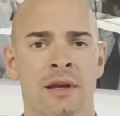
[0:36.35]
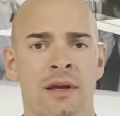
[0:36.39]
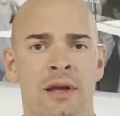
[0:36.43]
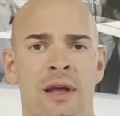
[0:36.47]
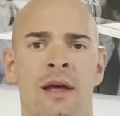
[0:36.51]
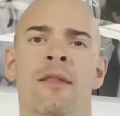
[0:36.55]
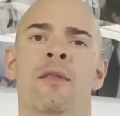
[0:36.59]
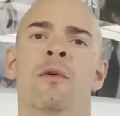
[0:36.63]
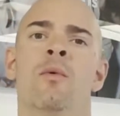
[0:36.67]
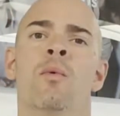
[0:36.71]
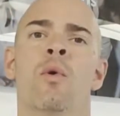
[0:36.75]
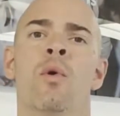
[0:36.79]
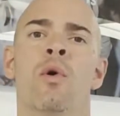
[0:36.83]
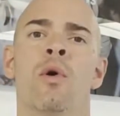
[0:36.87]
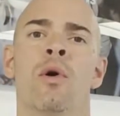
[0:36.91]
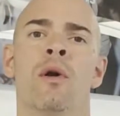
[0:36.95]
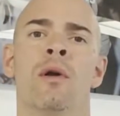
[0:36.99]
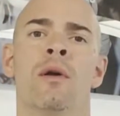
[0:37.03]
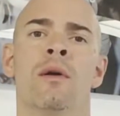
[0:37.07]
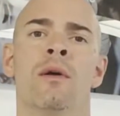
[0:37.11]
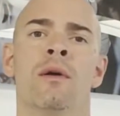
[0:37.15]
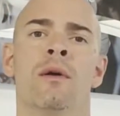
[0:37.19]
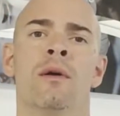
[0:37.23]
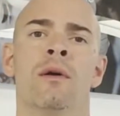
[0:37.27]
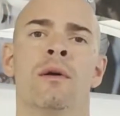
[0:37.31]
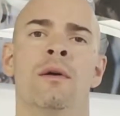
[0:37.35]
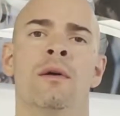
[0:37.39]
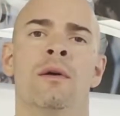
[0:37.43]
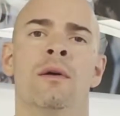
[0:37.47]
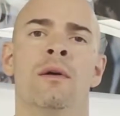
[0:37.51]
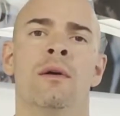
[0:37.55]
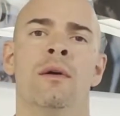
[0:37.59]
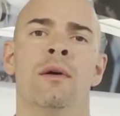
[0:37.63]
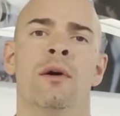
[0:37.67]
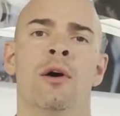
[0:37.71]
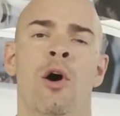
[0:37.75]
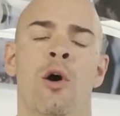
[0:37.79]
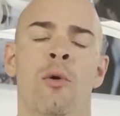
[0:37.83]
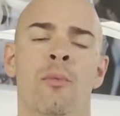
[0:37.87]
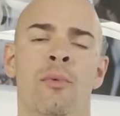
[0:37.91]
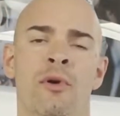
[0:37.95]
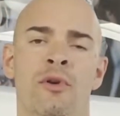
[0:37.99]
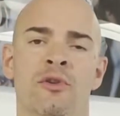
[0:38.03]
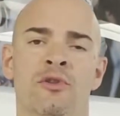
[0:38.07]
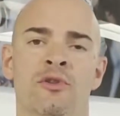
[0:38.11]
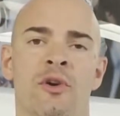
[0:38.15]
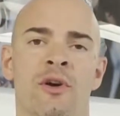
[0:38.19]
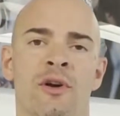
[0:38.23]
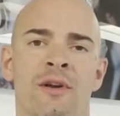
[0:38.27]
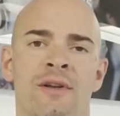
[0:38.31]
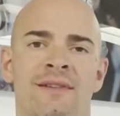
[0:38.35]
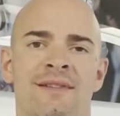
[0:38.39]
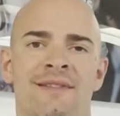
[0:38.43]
and the war. Hope you enjoy.